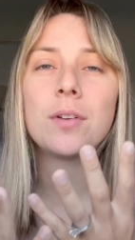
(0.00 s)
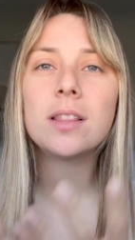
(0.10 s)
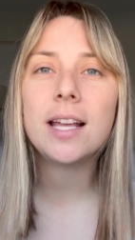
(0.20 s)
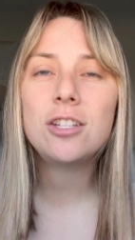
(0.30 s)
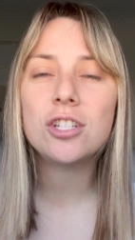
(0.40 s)

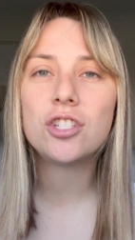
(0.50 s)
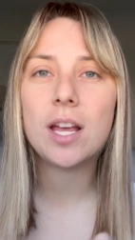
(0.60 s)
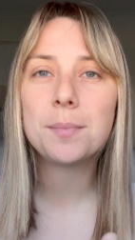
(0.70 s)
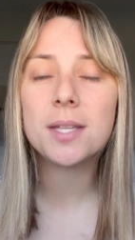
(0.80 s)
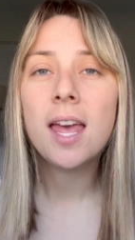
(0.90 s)

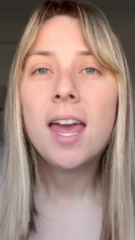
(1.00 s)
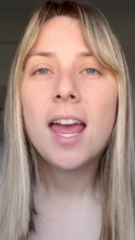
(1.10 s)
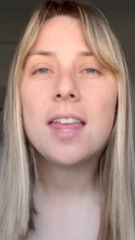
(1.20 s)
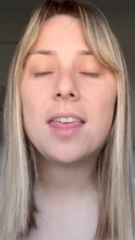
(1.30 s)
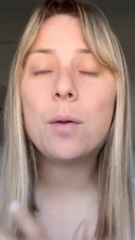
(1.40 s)
relationships,
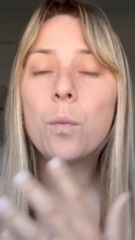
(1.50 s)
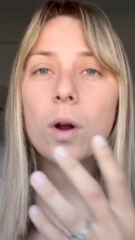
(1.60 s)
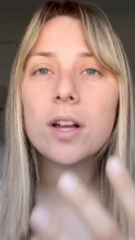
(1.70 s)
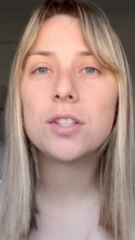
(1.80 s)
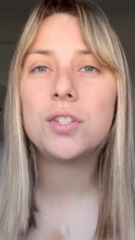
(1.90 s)
and they work